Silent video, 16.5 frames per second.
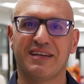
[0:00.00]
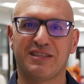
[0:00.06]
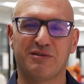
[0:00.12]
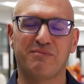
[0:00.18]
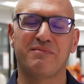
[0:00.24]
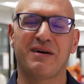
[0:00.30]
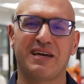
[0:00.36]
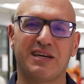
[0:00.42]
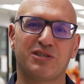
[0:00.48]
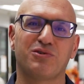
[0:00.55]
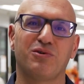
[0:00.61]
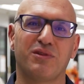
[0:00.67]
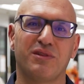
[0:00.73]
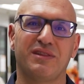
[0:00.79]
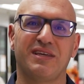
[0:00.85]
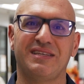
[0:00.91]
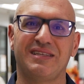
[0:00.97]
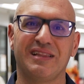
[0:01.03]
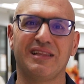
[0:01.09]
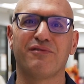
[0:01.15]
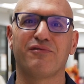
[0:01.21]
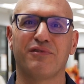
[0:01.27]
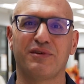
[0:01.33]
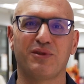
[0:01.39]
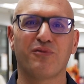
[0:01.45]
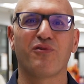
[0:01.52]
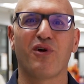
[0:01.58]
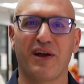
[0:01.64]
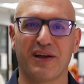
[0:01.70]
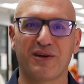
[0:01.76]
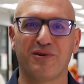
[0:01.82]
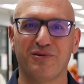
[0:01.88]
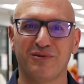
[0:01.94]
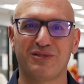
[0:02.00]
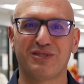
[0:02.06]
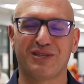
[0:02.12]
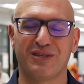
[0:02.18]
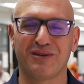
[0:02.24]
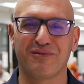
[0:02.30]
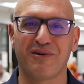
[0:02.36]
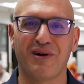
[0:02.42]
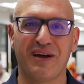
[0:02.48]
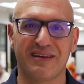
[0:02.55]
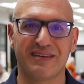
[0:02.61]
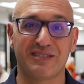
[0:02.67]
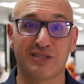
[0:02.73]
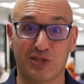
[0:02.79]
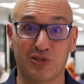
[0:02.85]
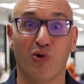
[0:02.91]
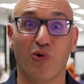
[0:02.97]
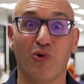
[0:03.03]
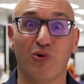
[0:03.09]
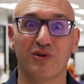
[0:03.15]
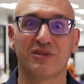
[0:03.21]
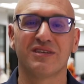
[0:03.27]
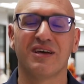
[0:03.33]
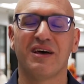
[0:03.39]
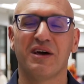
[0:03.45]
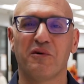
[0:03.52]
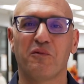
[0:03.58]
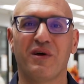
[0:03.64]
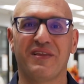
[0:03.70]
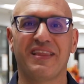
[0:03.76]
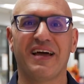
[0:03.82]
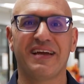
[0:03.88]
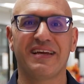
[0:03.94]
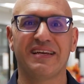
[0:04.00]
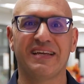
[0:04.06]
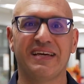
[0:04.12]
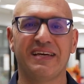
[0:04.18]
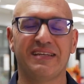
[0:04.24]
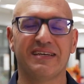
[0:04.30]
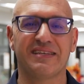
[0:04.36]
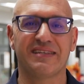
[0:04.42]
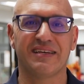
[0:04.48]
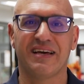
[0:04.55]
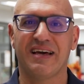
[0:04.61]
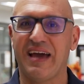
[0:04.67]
to make sure that they're delivering the right goods to the right stores when they need it.